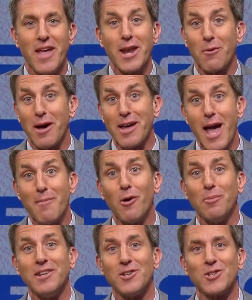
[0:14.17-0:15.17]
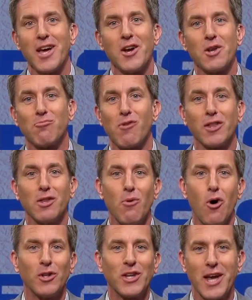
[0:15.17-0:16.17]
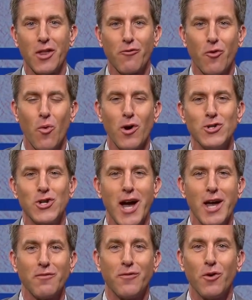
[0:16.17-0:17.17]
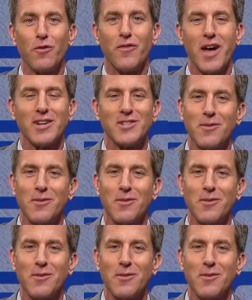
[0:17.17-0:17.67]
Anyway, MLB decided to bring them all together for one giant food fest,